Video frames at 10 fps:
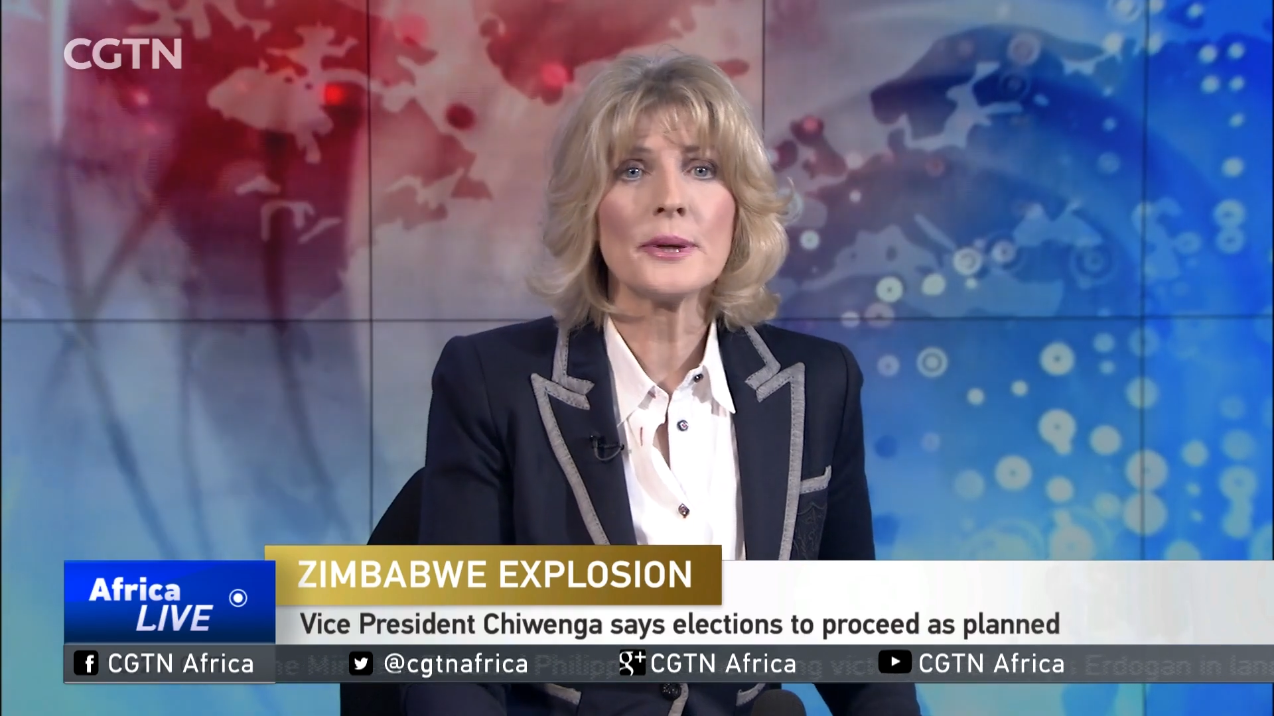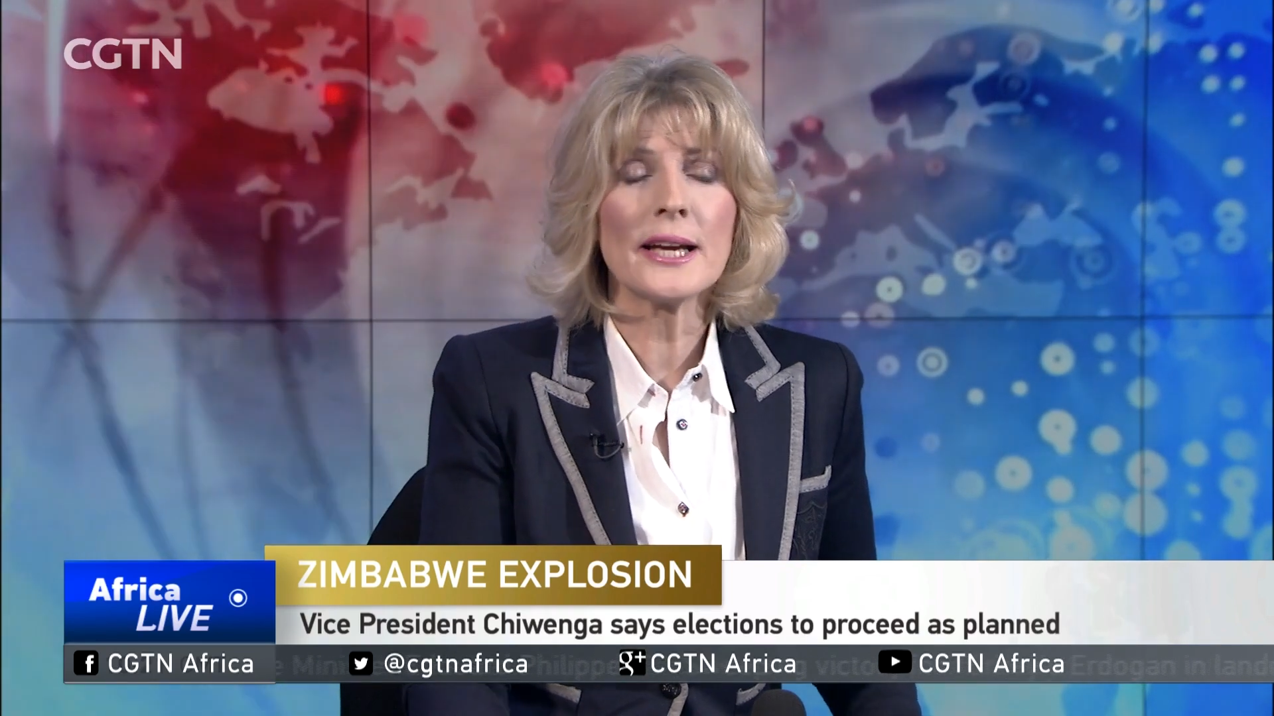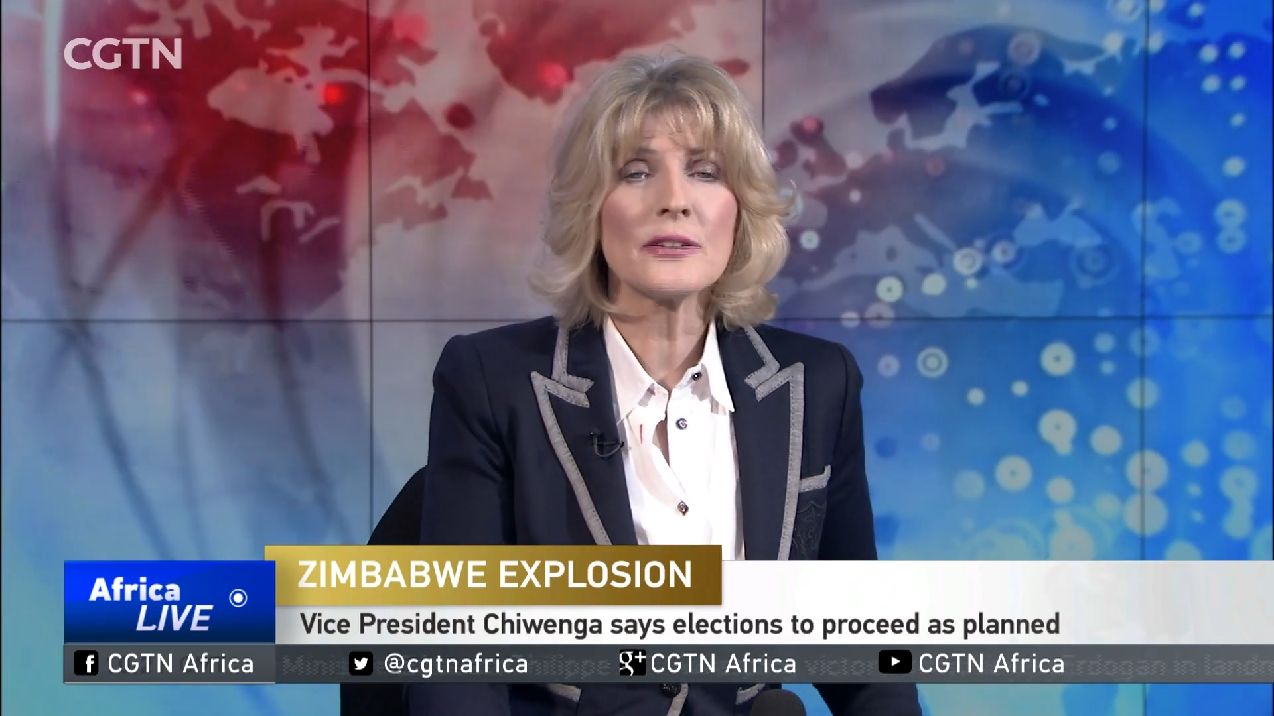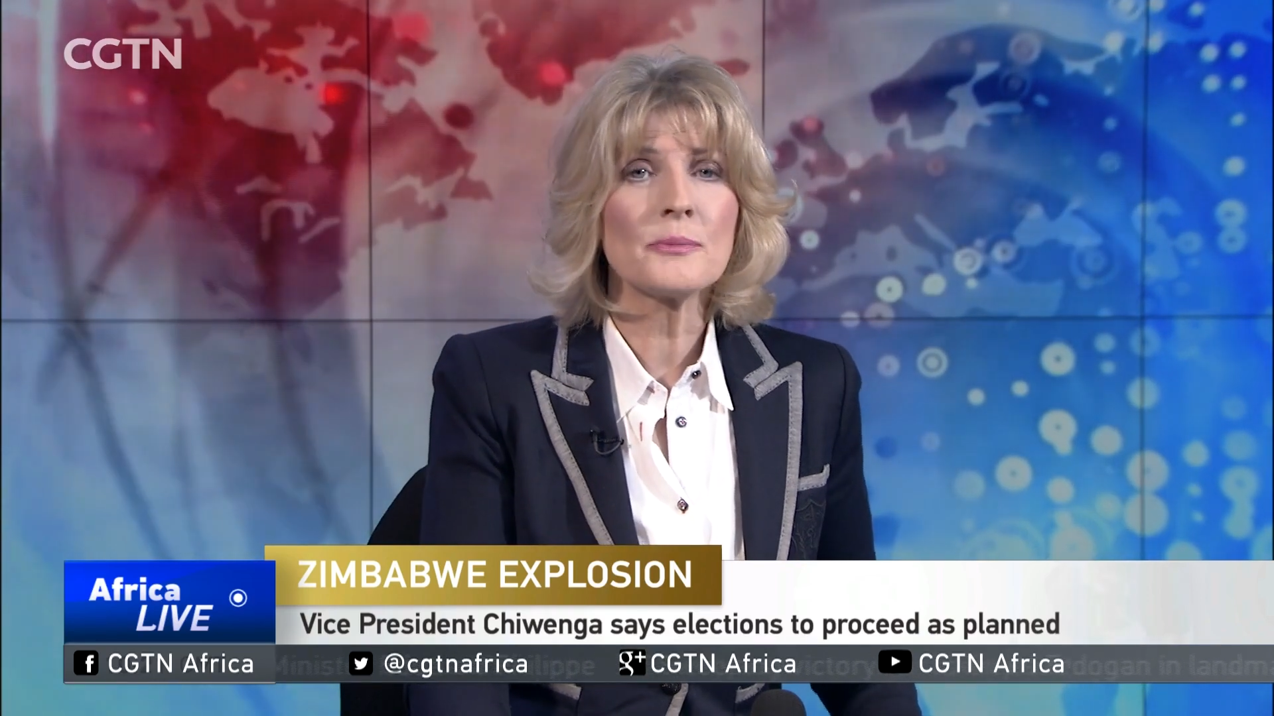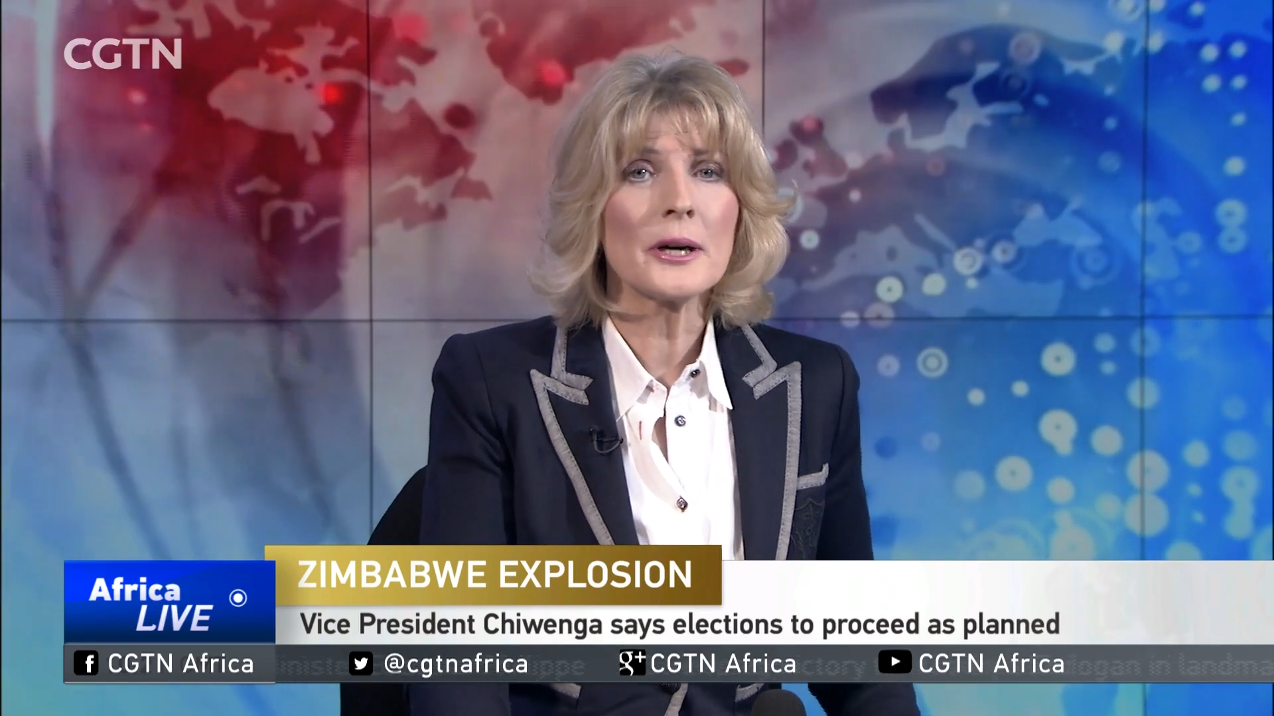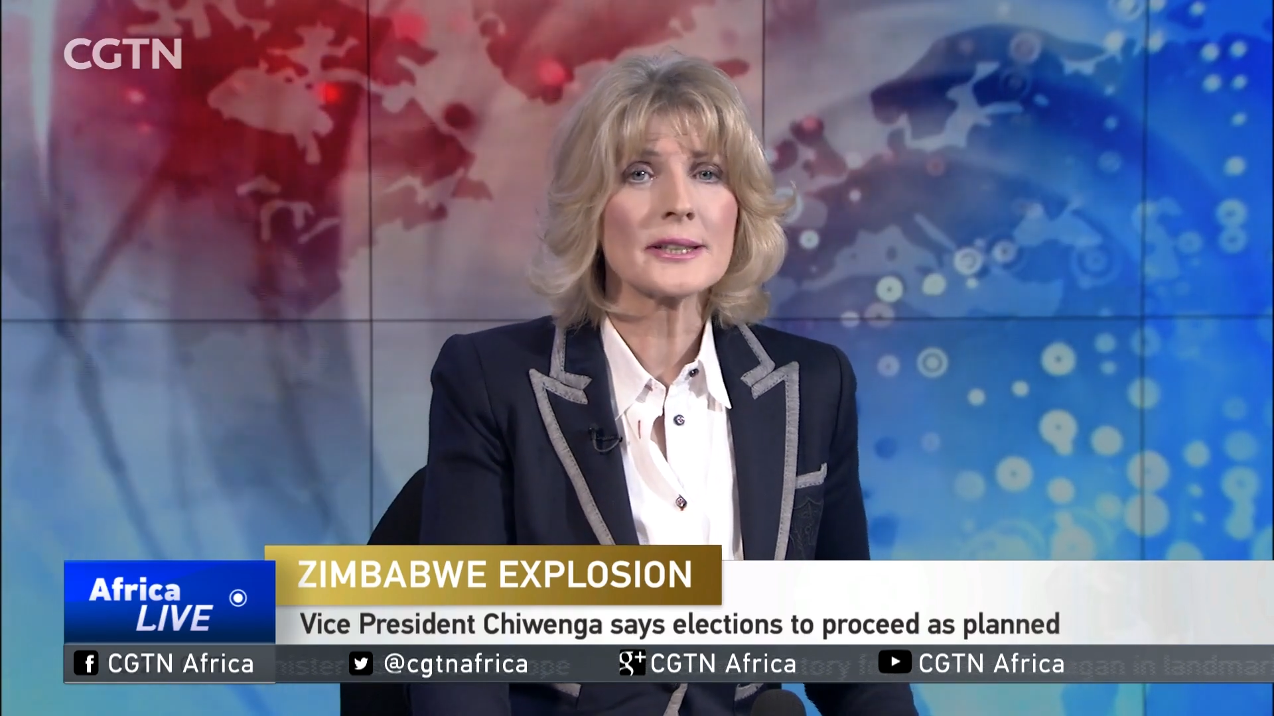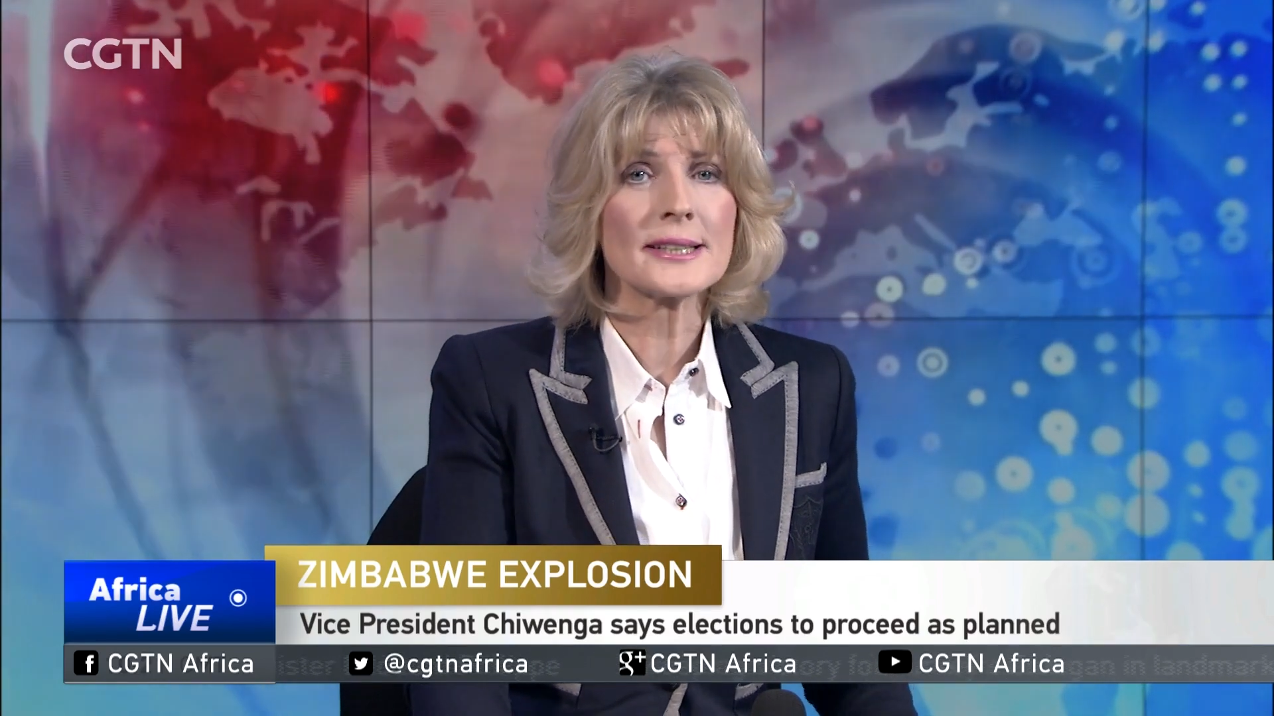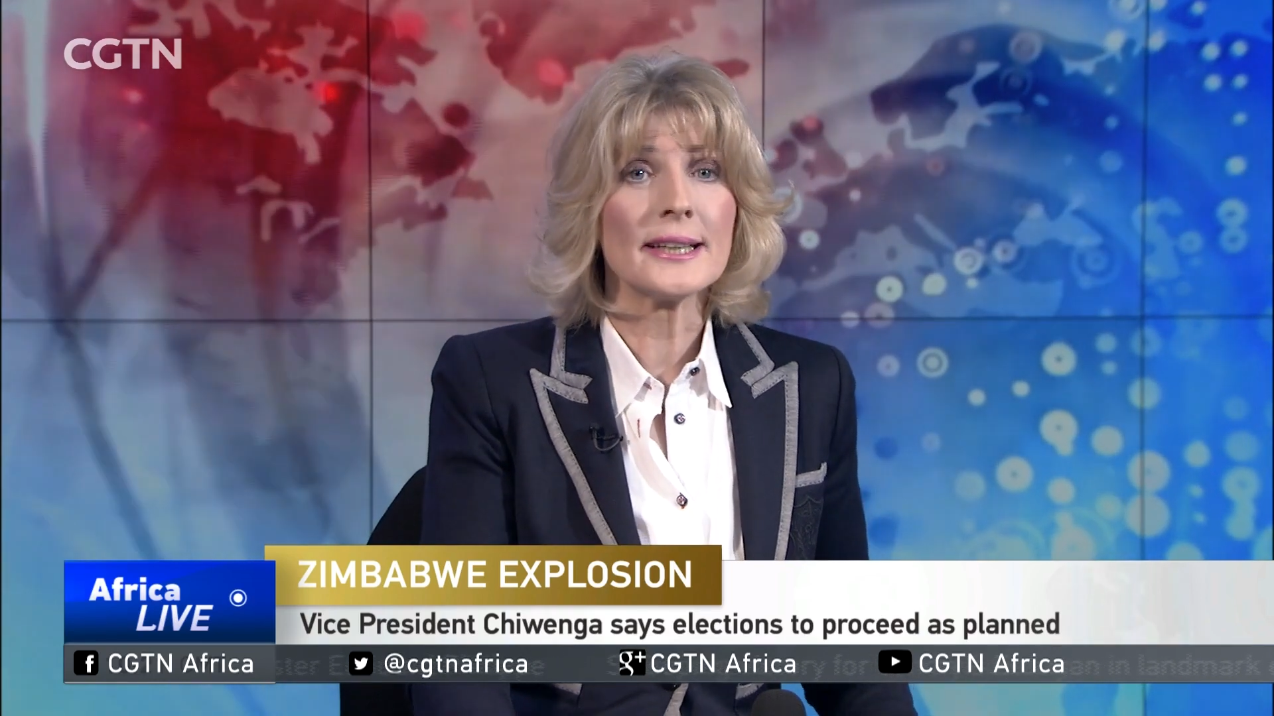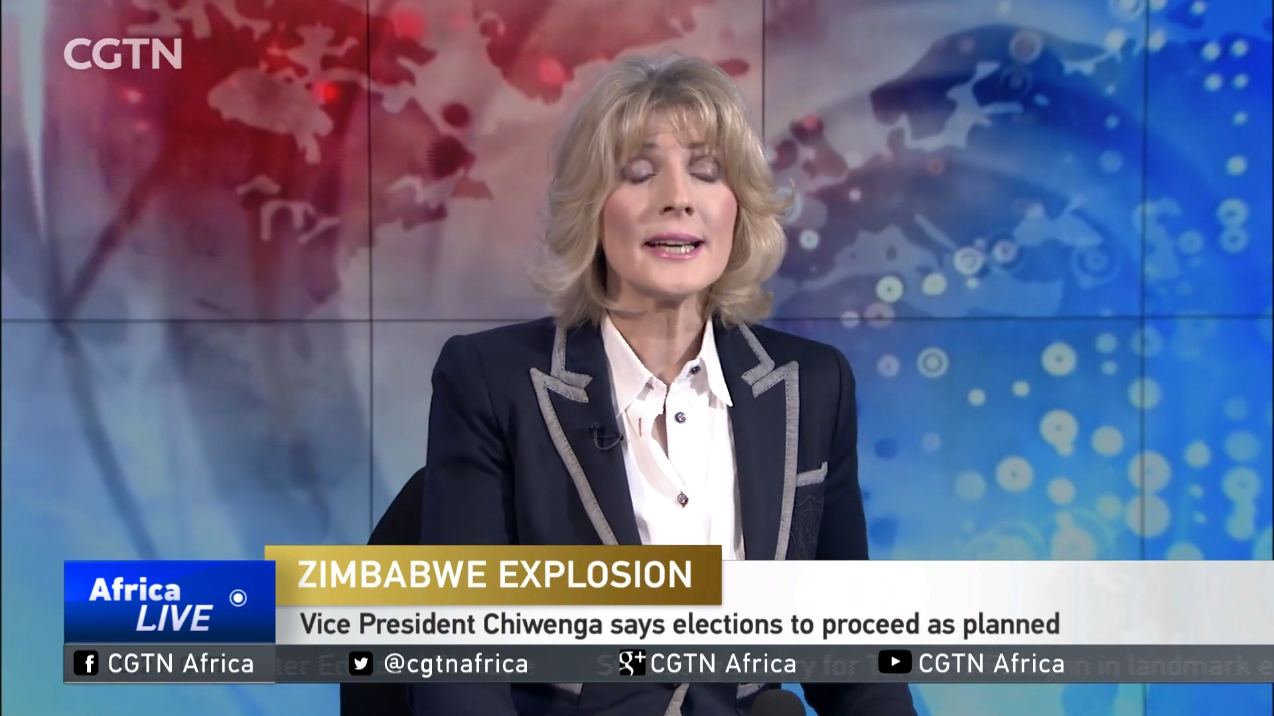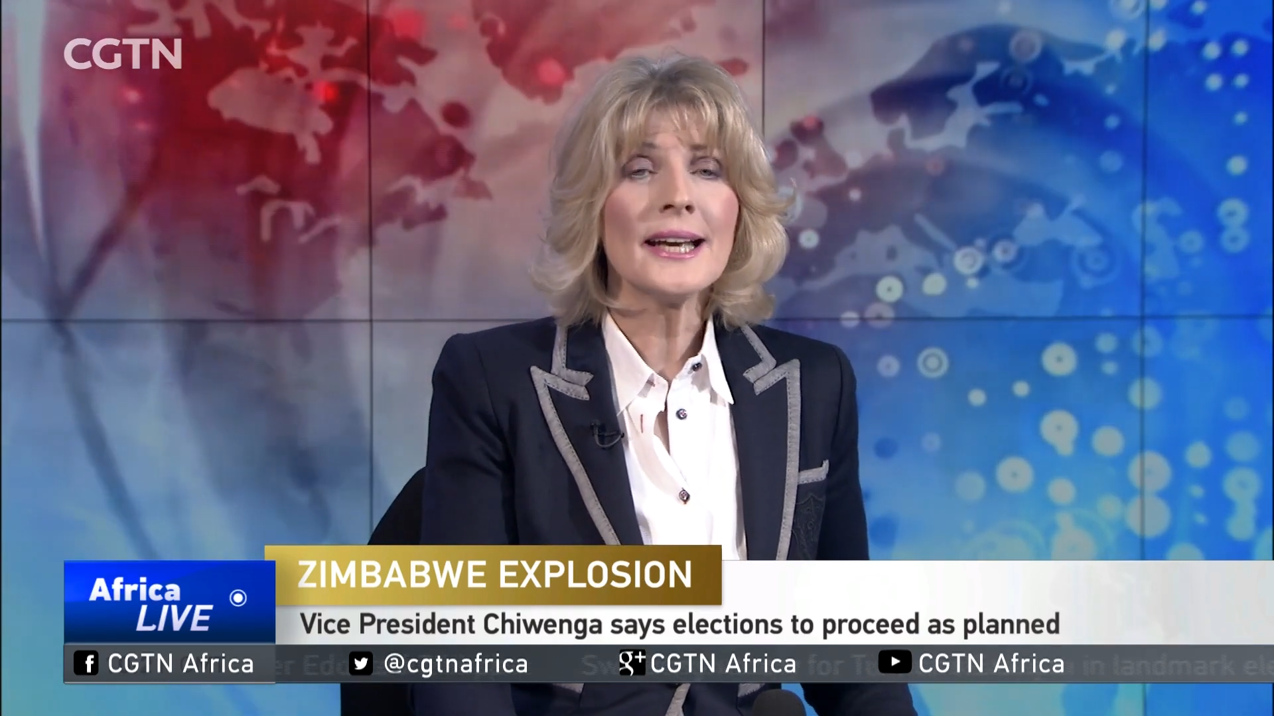P F
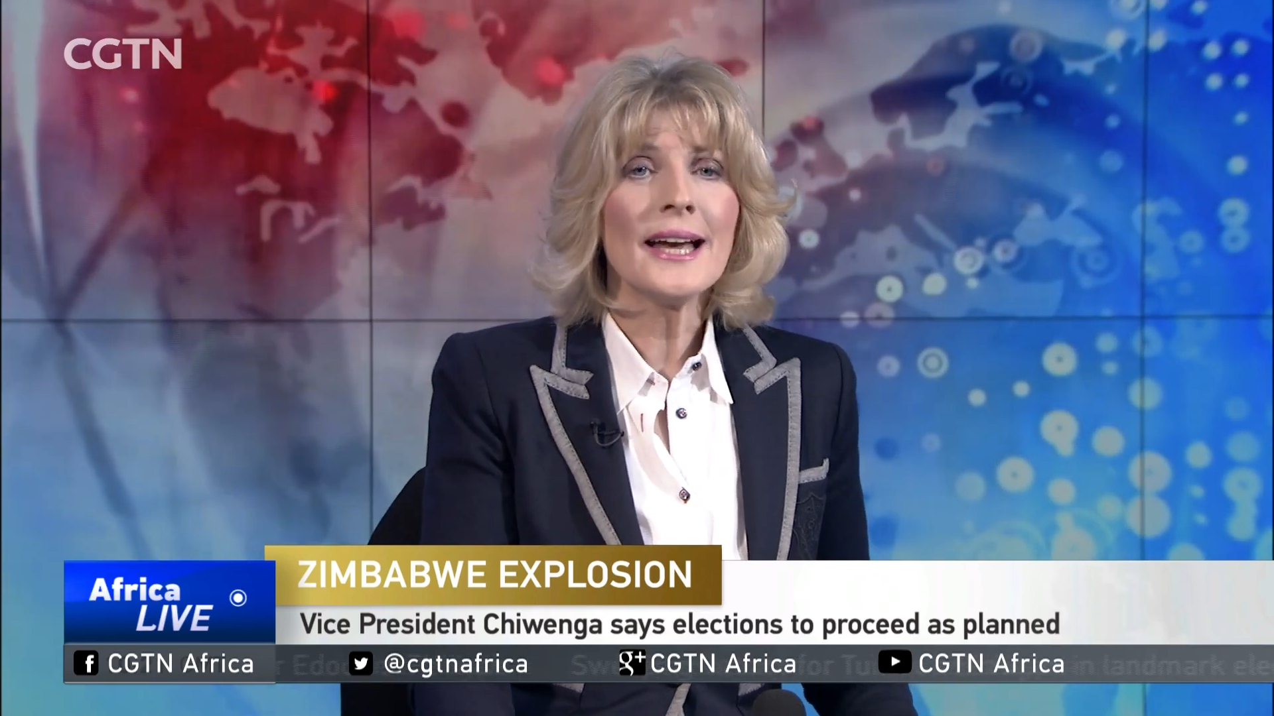party